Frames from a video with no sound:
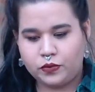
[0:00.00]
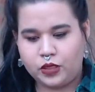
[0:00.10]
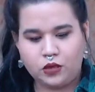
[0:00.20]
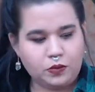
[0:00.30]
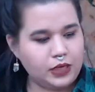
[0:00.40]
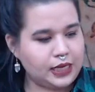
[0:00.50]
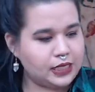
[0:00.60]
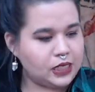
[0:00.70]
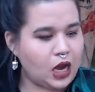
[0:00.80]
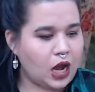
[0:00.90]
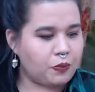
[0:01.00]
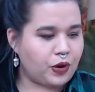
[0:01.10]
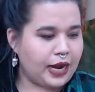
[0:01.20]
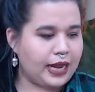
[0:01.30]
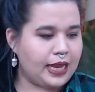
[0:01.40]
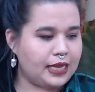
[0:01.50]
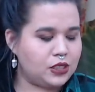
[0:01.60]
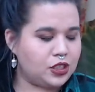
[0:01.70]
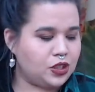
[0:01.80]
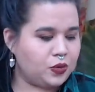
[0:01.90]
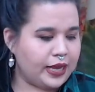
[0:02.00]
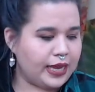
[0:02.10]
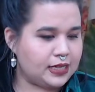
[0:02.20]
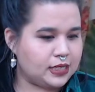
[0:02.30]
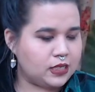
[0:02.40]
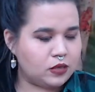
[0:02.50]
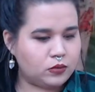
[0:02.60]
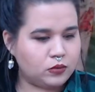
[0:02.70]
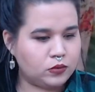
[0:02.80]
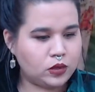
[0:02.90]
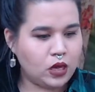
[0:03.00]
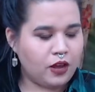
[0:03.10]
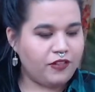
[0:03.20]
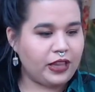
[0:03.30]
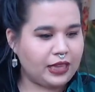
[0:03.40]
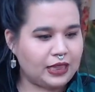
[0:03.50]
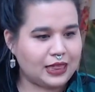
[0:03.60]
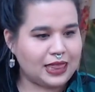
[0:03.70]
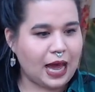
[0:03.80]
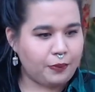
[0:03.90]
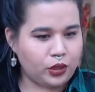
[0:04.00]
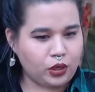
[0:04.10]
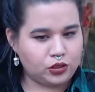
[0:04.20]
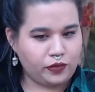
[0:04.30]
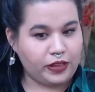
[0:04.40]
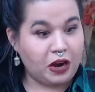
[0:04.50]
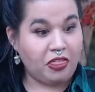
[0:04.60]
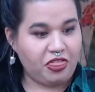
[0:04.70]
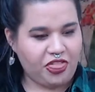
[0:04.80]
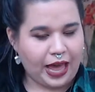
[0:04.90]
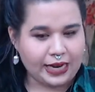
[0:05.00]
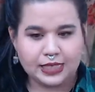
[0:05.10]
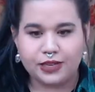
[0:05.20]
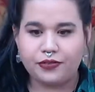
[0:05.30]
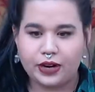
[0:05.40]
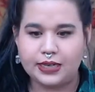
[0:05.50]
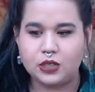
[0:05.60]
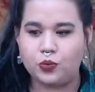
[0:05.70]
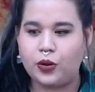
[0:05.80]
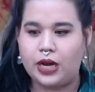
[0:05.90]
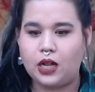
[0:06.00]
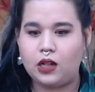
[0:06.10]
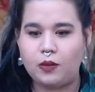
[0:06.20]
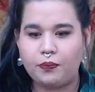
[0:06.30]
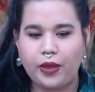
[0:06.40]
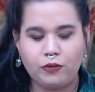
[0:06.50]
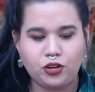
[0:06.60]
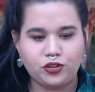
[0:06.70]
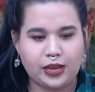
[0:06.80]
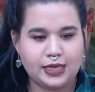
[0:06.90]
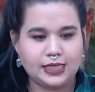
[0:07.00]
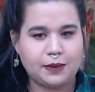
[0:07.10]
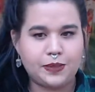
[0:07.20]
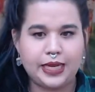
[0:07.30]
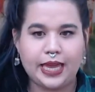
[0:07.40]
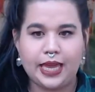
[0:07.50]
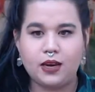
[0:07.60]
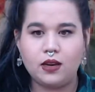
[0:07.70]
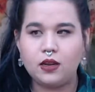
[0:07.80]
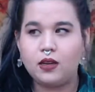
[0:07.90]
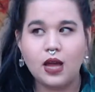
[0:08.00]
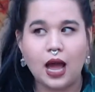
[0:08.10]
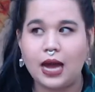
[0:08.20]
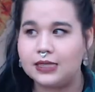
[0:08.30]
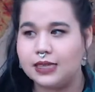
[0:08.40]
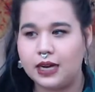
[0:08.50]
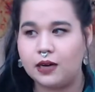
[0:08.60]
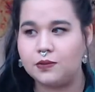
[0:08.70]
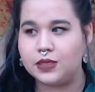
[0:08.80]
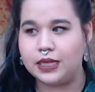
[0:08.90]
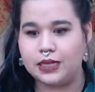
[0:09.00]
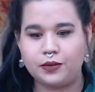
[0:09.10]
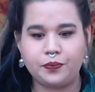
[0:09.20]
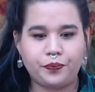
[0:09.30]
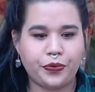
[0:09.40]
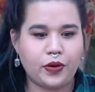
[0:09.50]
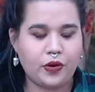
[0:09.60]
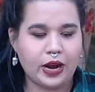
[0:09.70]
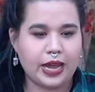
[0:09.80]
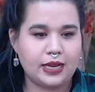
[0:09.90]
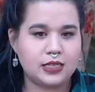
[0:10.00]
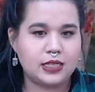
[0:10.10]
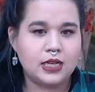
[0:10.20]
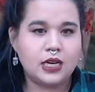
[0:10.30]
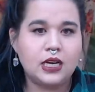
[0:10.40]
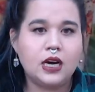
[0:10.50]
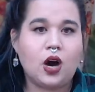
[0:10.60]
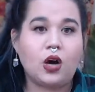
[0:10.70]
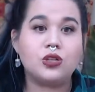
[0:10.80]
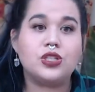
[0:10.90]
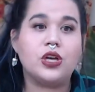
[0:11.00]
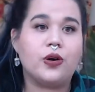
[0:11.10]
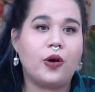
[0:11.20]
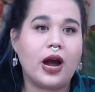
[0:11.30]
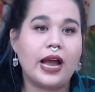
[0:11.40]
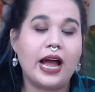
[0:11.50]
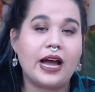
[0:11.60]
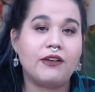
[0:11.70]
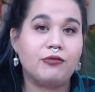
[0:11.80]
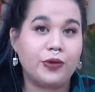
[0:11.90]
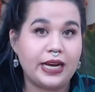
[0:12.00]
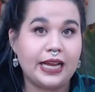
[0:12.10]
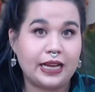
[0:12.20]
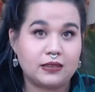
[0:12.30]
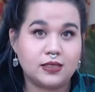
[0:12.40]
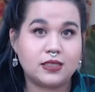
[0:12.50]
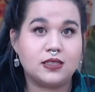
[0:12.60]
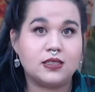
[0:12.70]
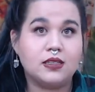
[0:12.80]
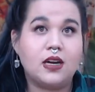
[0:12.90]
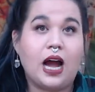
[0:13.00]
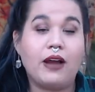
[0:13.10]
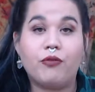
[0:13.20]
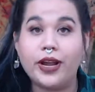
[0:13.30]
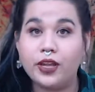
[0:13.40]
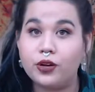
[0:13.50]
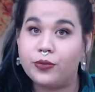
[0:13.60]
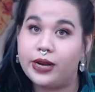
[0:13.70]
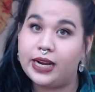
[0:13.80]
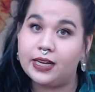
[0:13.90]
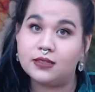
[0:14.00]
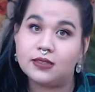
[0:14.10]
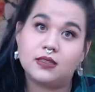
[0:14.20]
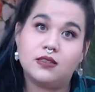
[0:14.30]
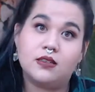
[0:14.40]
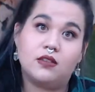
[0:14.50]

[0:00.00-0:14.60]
But let's hop right into it. I feel like that belongs over there. That is different as well. I'm just accepting it as it comes in. All right. Also, I have readings. I have regular readings.